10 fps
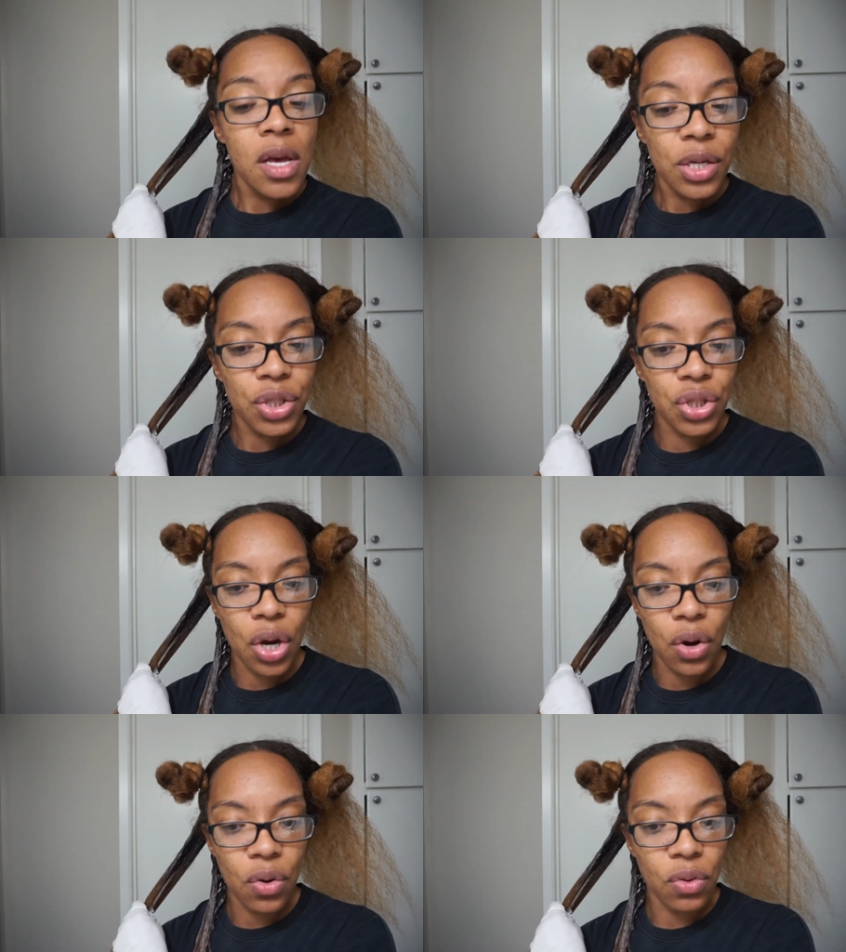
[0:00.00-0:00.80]

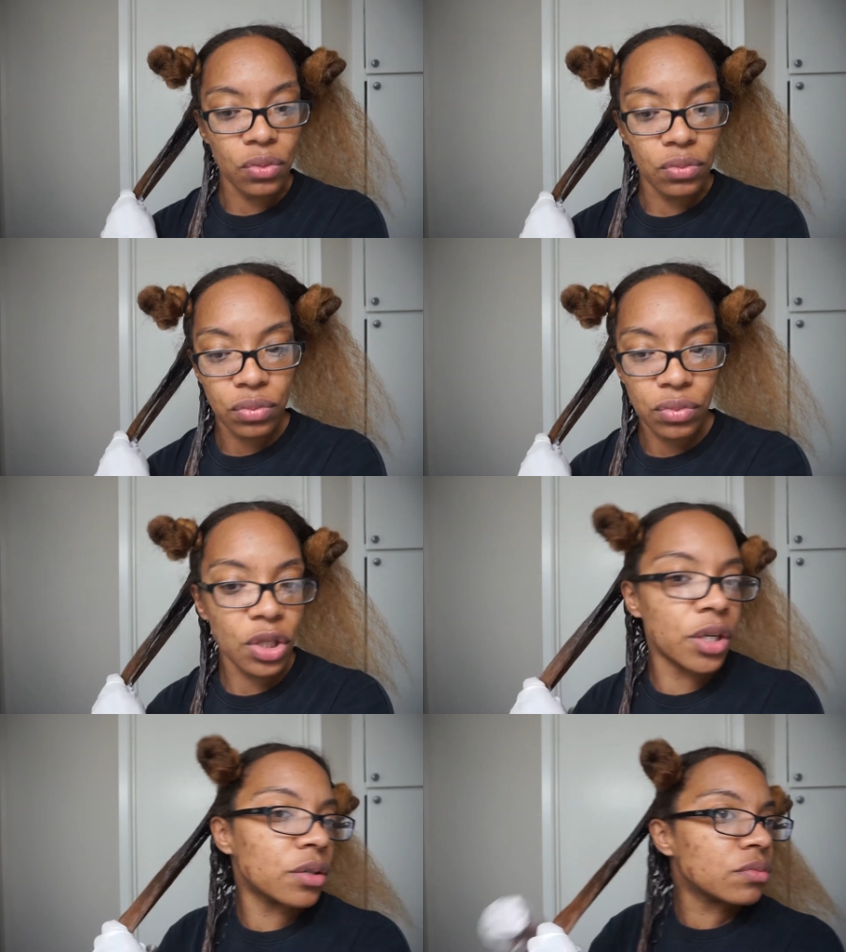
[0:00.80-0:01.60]
So,
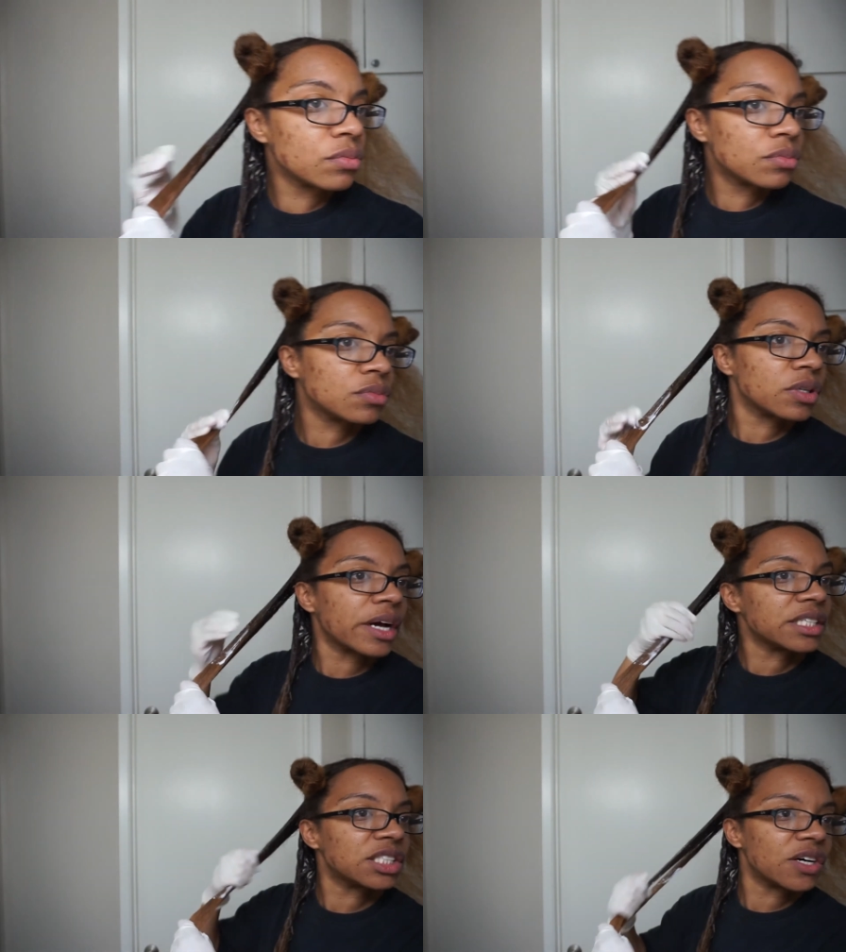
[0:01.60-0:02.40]
you know,
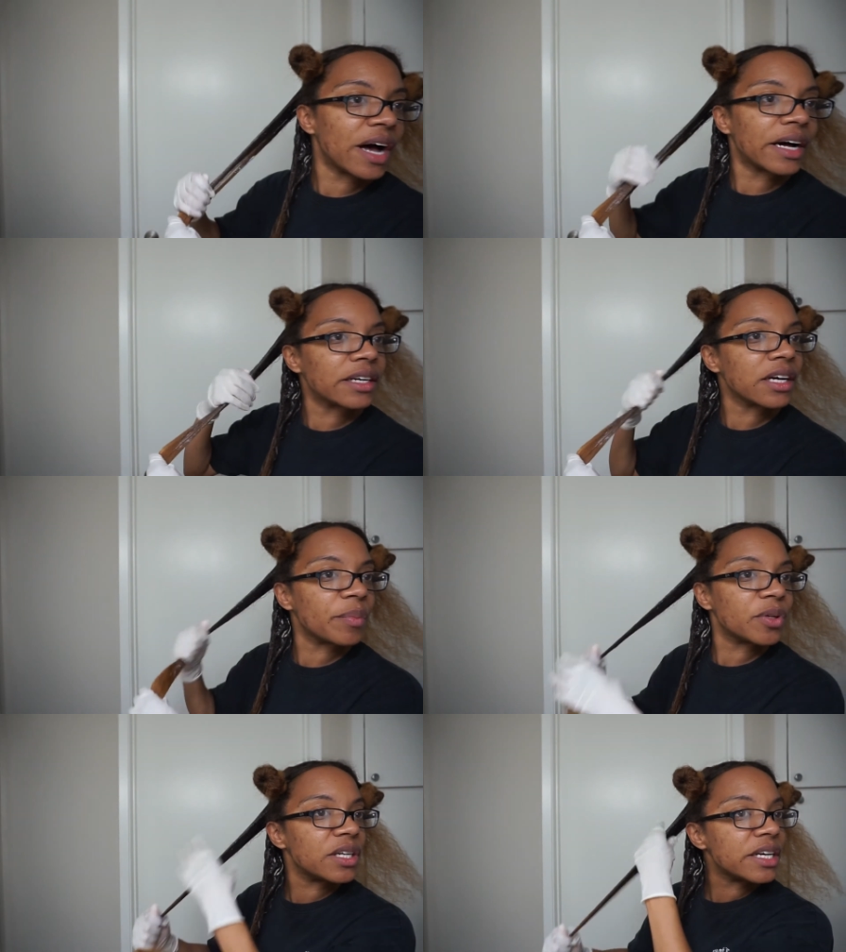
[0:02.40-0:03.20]
I still had a
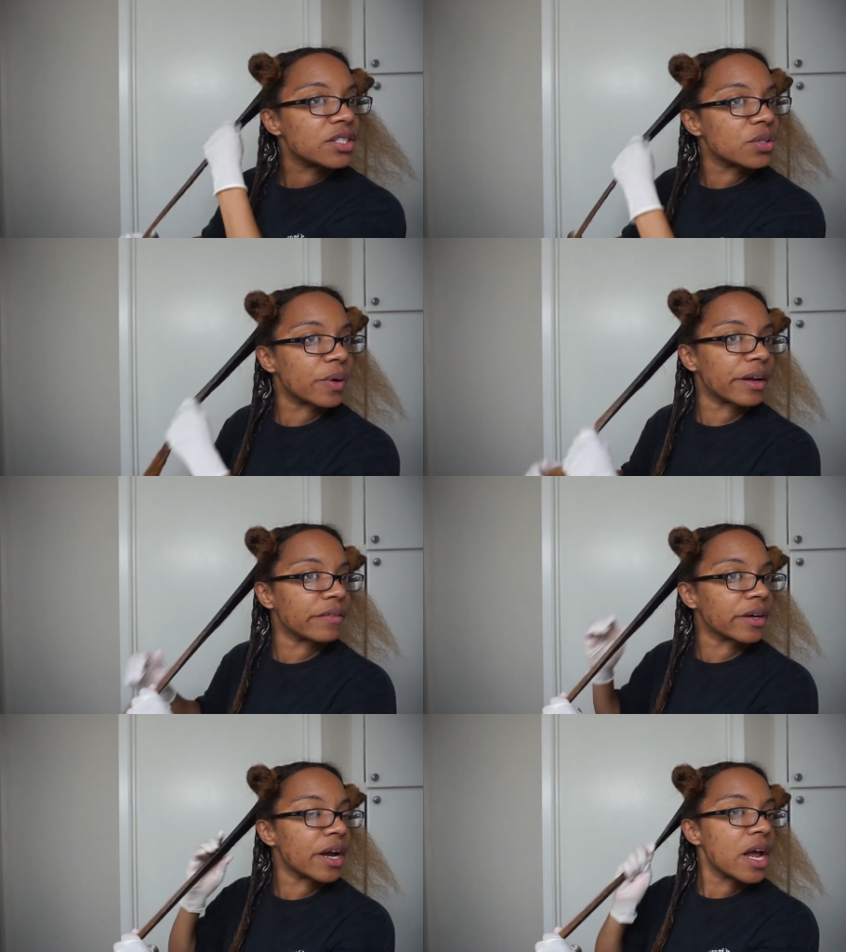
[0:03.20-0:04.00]
couple of days or whatever.